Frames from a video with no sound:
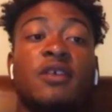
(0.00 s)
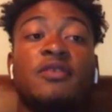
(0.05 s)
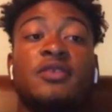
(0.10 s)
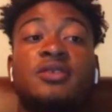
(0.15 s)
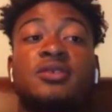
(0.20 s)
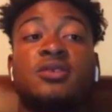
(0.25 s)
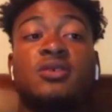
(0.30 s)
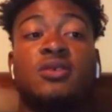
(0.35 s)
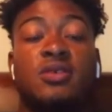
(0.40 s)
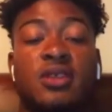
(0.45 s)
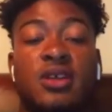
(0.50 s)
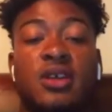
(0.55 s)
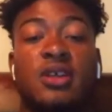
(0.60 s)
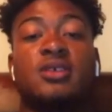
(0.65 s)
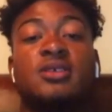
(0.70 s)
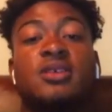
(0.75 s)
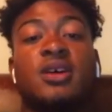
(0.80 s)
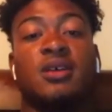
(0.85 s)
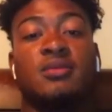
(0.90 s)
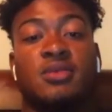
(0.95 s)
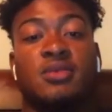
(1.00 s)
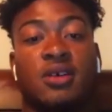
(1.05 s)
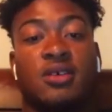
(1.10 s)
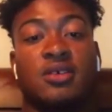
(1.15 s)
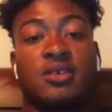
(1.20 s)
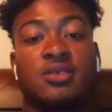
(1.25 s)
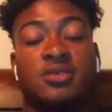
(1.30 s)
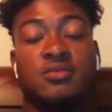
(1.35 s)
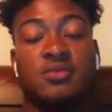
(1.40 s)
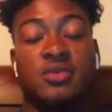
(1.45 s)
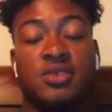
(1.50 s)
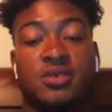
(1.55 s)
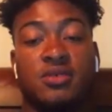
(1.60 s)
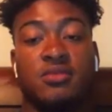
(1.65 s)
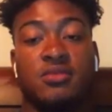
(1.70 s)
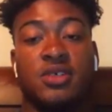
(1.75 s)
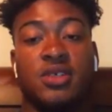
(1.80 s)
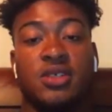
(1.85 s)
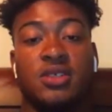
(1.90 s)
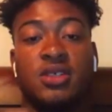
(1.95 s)
the offense coordinator stopped talking to me so
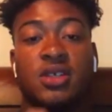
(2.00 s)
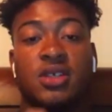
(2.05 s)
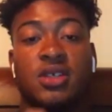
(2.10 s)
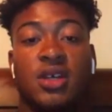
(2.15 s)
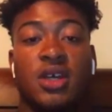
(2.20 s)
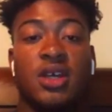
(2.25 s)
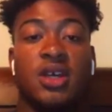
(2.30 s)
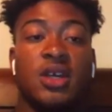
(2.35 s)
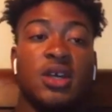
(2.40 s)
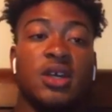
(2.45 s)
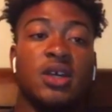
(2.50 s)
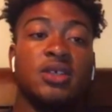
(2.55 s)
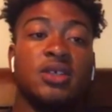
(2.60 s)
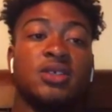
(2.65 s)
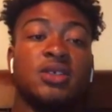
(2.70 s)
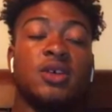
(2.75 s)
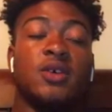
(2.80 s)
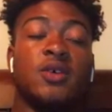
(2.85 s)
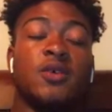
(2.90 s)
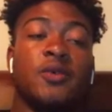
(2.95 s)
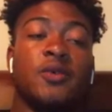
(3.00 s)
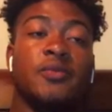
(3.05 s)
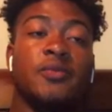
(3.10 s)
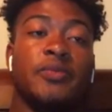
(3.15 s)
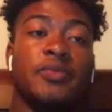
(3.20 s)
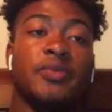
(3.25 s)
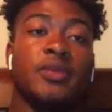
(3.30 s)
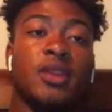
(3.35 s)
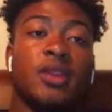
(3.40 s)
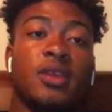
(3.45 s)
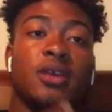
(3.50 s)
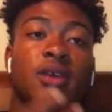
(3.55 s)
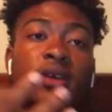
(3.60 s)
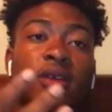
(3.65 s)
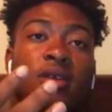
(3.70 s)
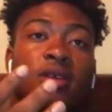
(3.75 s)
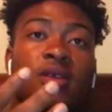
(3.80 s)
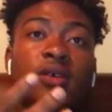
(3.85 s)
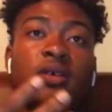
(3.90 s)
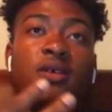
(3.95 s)
much. So
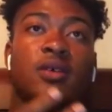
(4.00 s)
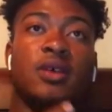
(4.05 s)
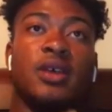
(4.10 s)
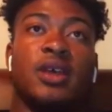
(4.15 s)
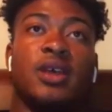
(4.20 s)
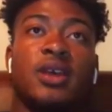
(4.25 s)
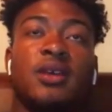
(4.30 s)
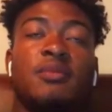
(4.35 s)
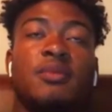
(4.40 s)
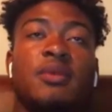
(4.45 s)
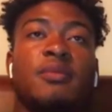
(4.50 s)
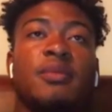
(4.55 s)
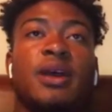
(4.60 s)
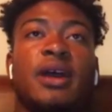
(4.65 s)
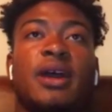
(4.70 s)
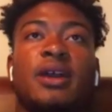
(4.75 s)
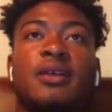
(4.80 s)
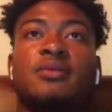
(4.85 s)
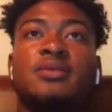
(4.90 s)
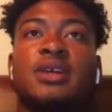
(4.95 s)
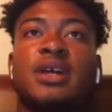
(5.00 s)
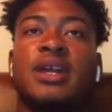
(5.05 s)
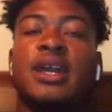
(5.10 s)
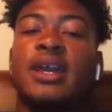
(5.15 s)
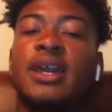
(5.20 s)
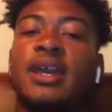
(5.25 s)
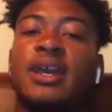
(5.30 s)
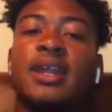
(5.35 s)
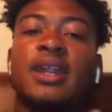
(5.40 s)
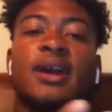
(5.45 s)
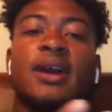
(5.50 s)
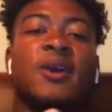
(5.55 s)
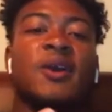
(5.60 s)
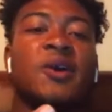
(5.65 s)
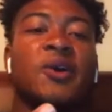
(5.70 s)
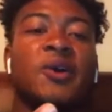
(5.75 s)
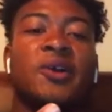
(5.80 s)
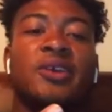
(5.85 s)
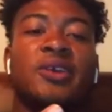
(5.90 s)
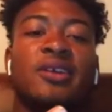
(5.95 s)
he hit me back and was like, "Hey, can I
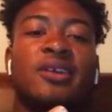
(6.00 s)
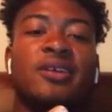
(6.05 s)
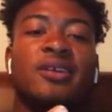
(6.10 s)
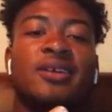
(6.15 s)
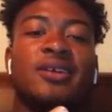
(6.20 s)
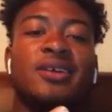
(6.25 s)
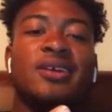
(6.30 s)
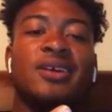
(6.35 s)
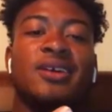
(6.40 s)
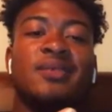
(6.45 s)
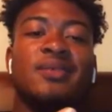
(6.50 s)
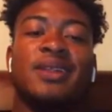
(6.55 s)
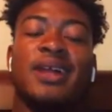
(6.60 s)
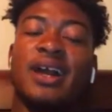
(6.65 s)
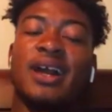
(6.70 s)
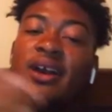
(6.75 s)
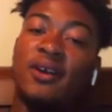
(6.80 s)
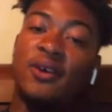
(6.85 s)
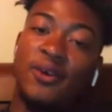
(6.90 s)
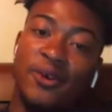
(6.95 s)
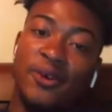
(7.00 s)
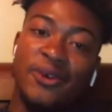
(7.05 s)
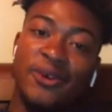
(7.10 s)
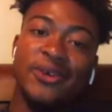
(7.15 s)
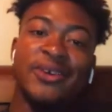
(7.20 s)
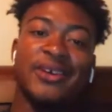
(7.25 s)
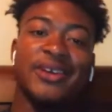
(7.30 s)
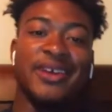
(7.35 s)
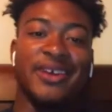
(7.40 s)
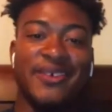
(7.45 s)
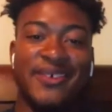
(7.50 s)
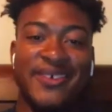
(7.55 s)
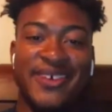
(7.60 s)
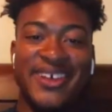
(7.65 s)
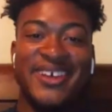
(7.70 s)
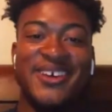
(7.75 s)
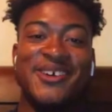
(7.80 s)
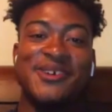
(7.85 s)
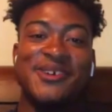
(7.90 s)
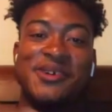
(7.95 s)
call you?" Like, oh, here we
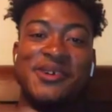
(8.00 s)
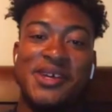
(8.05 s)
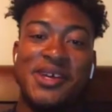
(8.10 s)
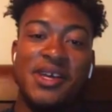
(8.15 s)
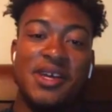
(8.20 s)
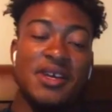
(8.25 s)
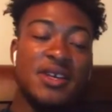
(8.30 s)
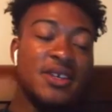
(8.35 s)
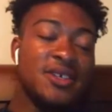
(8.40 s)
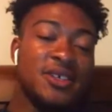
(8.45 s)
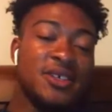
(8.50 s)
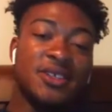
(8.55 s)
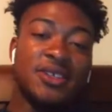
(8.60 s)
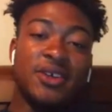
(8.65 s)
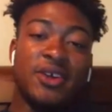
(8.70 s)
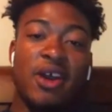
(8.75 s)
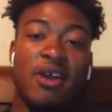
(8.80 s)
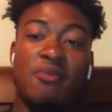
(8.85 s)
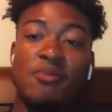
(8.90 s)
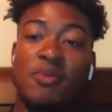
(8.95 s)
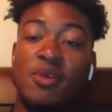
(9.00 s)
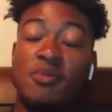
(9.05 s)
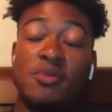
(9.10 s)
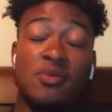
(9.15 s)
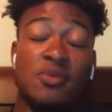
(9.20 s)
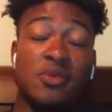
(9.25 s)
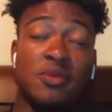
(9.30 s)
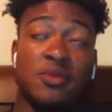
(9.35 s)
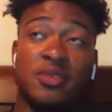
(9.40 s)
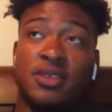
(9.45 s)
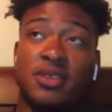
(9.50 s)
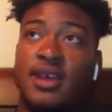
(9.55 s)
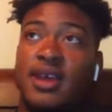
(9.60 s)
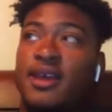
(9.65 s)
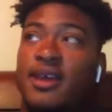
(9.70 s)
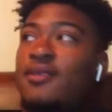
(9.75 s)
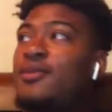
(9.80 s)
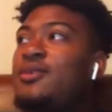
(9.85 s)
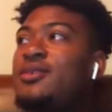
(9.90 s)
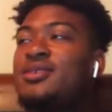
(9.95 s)
go. So I remember we
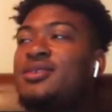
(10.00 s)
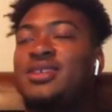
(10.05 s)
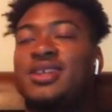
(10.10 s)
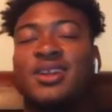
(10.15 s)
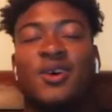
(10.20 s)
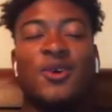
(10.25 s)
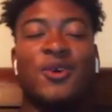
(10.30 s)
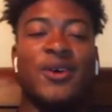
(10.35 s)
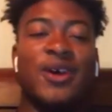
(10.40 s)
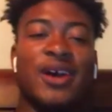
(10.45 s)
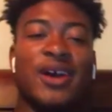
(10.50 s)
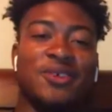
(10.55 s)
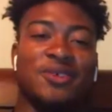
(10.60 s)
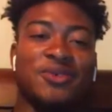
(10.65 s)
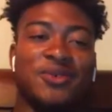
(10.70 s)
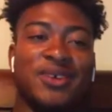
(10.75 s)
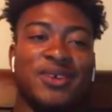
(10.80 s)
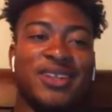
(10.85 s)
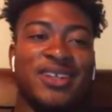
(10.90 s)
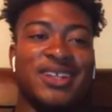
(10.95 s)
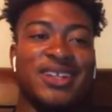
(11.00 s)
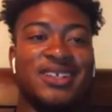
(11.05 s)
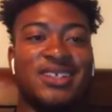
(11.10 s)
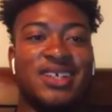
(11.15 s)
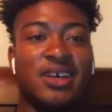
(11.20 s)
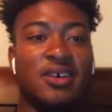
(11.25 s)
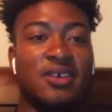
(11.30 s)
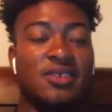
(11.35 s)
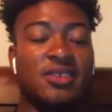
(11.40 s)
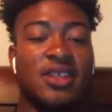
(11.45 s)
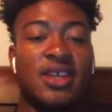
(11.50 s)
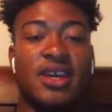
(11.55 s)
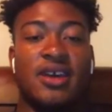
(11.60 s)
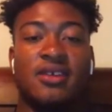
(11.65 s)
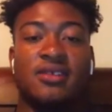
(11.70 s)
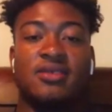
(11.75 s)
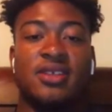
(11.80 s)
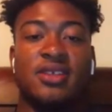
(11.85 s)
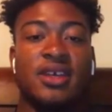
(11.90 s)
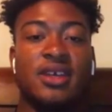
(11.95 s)
was in the old house. We went in his house
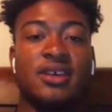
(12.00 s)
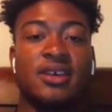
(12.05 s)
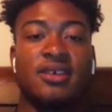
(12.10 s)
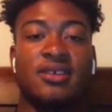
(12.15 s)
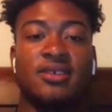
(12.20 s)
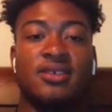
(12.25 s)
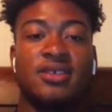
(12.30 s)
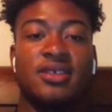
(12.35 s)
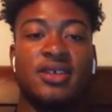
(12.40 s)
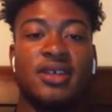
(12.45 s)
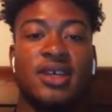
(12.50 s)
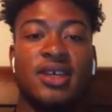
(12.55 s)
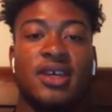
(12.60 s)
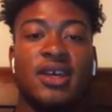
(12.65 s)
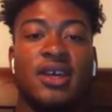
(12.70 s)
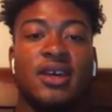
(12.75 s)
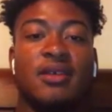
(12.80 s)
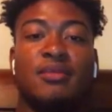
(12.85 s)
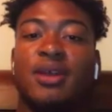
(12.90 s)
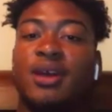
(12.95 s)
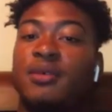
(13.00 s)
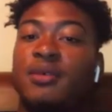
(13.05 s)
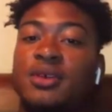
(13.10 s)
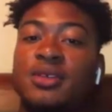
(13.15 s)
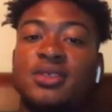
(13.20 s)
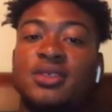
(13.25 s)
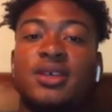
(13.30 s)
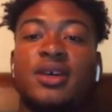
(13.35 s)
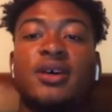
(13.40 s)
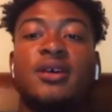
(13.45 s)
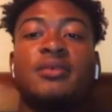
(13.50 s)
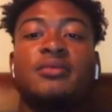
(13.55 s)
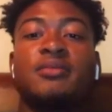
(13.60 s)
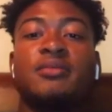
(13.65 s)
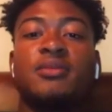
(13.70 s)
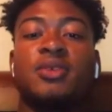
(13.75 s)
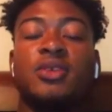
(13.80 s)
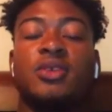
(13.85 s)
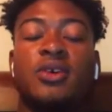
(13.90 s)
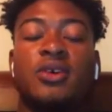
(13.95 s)
downstairs. I'm like, "What's up?"
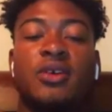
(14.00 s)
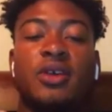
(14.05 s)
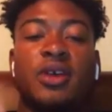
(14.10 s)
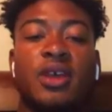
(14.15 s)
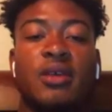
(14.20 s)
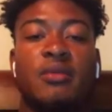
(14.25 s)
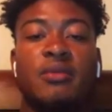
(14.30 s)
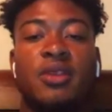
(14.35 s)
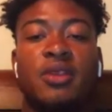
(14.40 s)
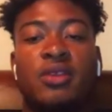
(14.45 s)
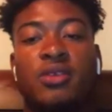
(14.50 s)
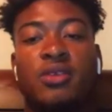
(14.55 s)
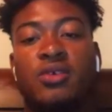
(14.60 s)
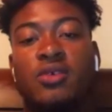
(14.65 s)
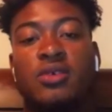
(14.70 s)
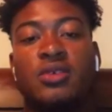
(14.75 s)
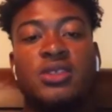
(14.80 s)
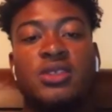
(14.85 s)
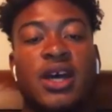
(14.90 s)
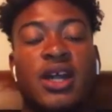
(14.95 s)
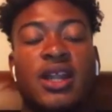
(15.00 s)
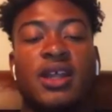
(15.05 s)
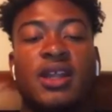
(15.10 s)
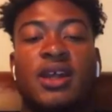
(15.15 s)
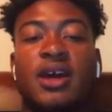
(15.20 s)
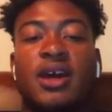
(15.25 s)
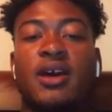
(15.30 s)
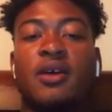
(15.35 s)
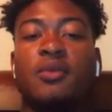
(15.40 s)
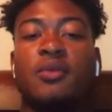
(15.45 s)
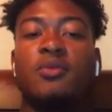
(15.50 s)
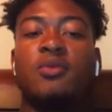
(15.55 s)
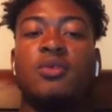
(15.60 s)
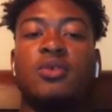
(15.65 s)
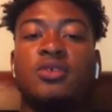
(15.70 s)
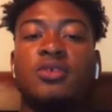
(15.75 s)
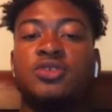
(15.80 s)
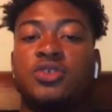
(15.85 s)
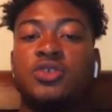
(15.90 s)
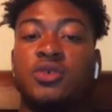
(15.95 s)
He gave me the news. Da da da. We
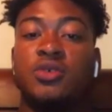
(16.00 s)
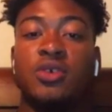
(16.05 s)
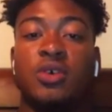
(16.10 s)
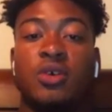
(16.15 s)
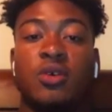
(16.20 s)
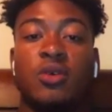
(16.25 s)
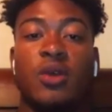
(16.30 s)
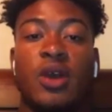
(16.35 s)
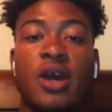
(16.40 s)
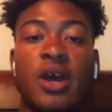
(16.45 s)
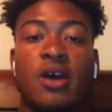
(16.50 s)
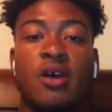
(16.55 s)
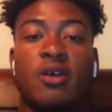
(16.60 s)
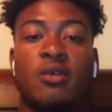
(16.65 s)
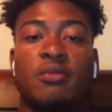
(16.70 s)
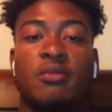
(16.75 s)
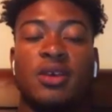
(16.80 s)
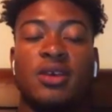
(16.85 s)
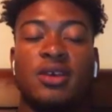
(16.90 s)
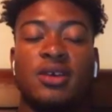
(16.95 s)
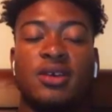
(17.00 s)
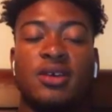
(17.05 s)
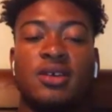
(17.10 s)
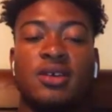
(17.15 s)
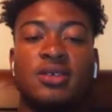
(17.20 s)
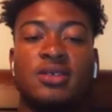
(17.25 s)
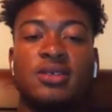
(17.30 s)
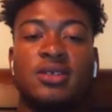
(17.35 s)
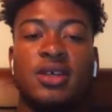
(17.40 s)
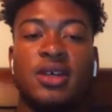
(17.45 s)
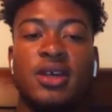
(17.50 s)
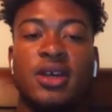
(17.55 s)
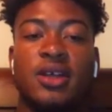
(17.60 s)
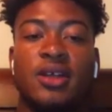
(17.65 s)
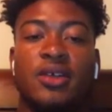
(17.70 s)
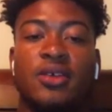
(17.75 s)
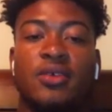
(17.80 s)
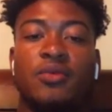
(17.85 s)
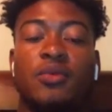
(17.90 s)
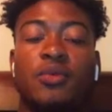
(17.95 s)
want a JUCO route because
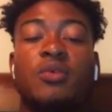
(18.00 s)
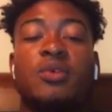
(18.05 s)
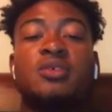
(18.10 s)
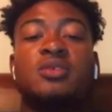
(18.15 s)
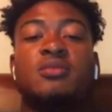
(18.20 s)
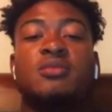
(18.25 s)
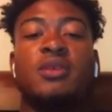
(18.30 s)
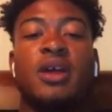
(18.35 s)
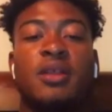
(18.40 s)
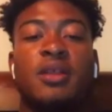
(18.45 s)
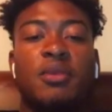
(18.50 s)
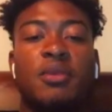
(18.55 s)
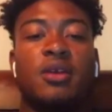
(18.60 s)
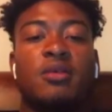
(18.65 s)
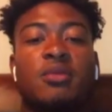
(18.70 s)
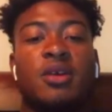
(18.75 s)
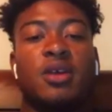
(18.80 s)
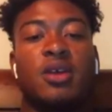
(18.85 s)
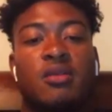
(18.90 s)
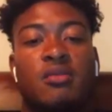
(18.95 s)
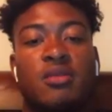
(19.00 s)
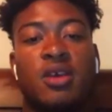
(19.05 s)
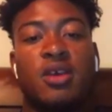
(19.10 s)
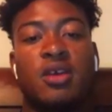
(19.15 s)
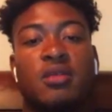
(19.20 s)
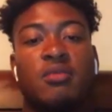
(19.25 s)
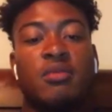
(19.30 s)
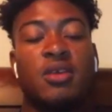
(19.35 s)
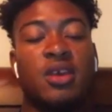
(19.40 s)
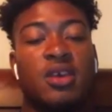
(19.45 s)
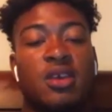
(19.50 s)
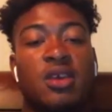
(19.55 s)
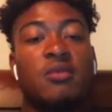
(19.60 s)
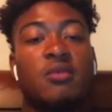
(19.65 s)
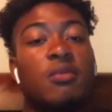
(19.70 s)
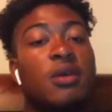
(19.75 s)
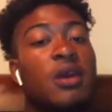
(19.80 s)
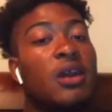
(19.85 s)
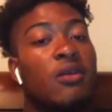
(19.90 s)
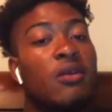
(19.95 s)
we want somebody to be able to come in and make an
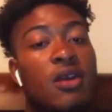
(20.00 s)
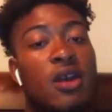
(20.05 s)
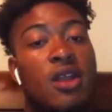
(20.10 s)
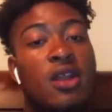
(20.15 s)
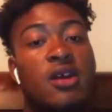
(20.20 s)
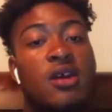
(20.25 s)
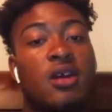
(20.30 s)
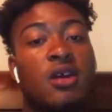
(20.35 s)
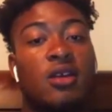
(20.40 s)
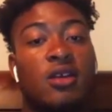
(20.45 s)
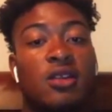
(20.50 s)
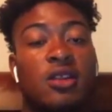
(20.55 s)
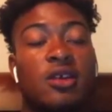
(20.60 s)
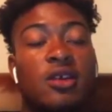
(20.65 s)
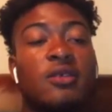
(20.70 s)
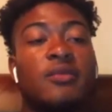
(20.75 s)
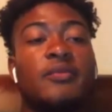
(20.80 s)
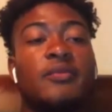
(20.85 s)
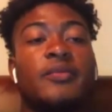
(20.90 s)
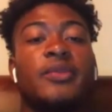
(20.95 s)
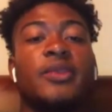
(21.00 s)
impact right now early.